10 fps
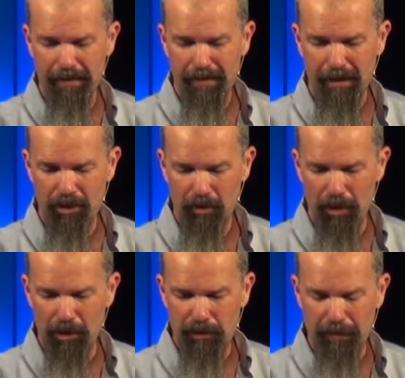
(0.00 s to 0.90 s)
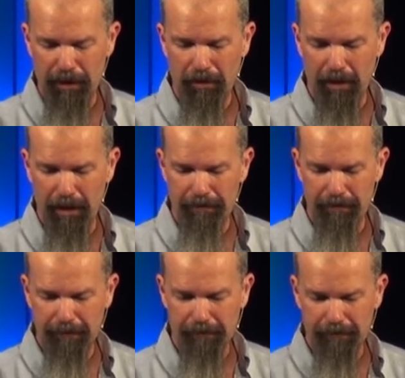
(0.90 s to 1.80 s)
And you rose from the grave.
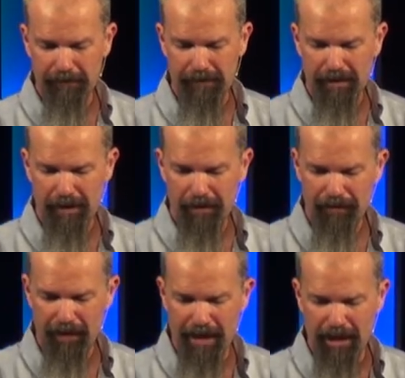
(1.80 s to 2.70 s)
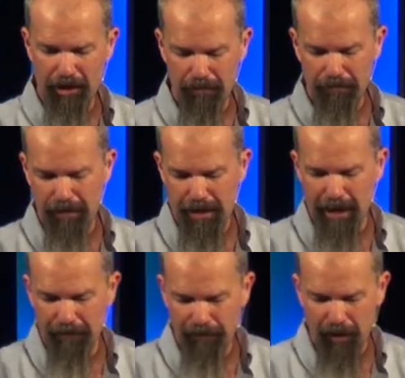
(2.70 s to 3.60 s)
Thank you for
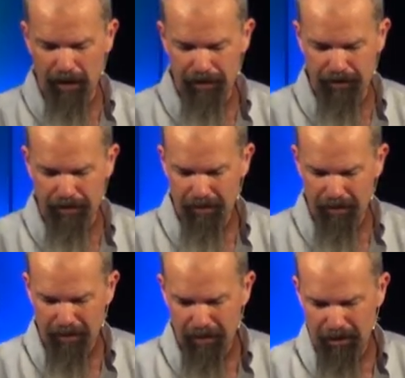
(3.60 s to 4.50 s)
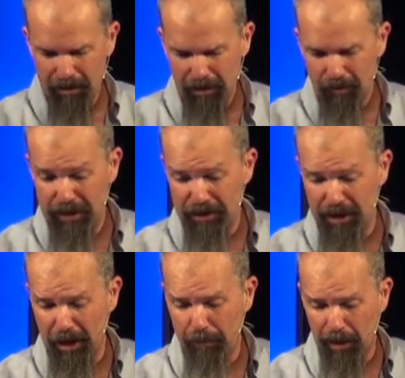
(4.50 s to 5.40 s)
dying for us. We
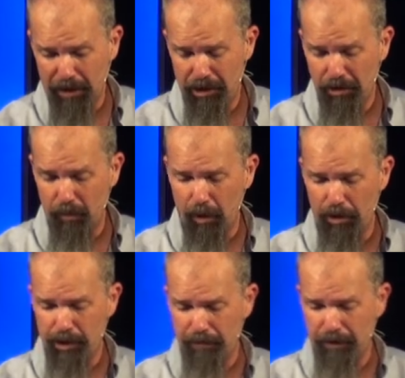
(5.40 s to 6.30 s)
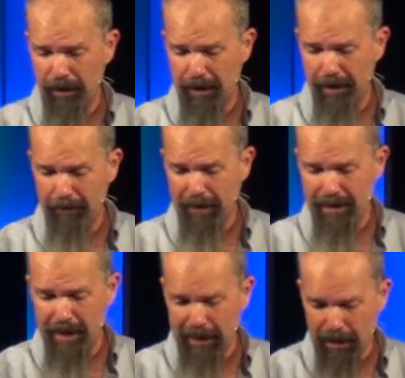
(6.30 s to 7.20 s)
celebrate you and worship you today by
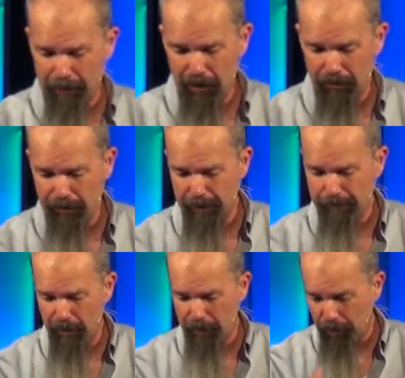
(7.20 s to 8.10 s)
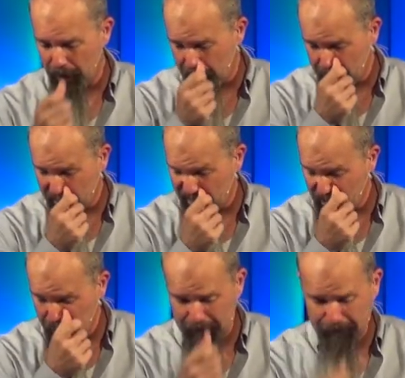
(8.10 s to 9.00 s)
taking communion, the bread and the
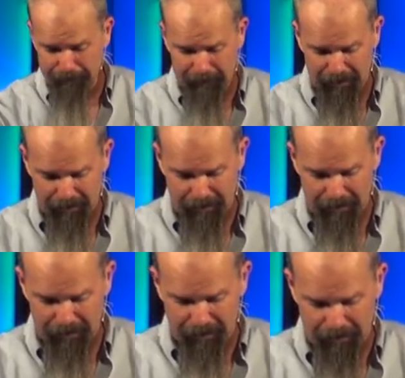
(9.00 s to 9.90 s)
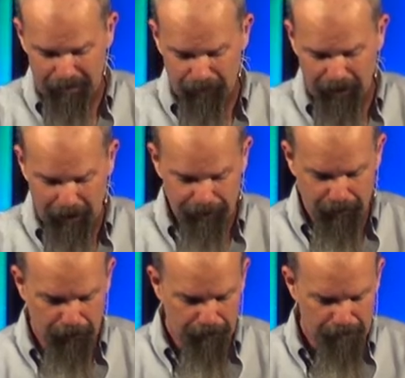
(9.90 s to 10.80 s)
cup. We love
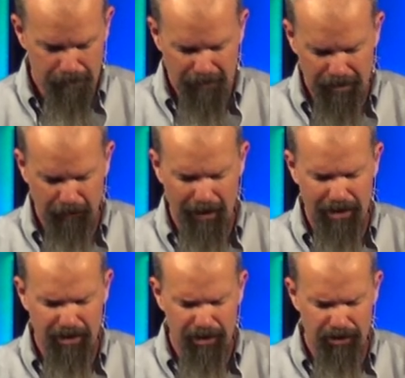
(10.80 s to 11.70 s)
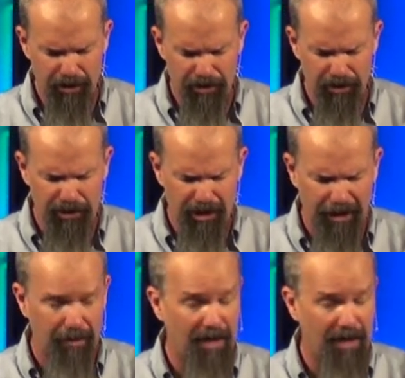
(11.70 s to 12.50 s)
you, and we ask it in Jesus' name.